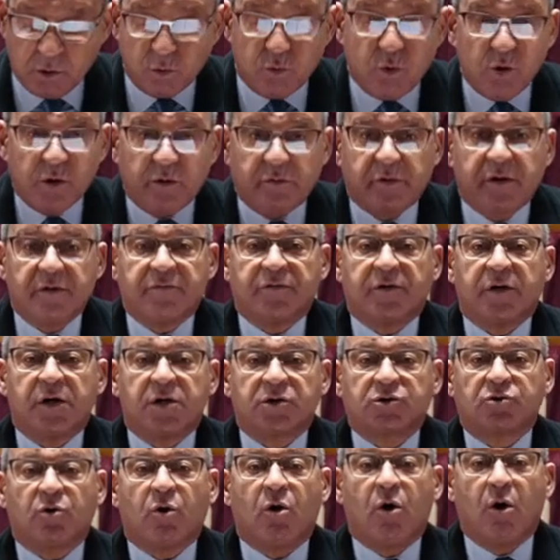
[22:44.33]
would
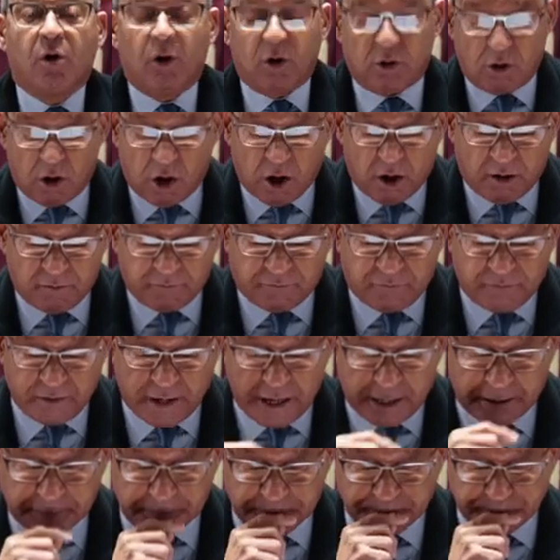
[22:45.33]
reverse all of
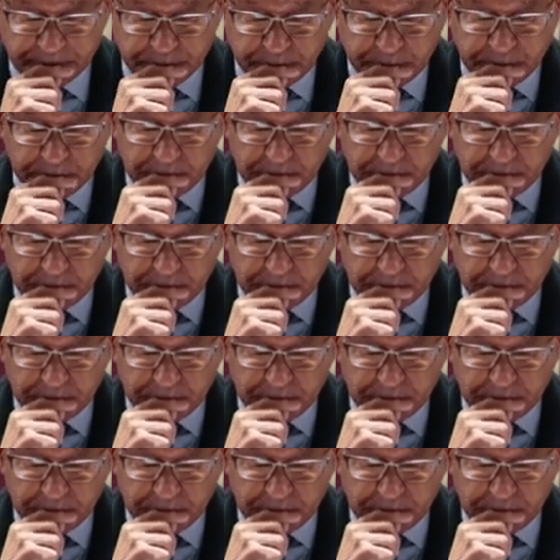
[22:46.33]
that.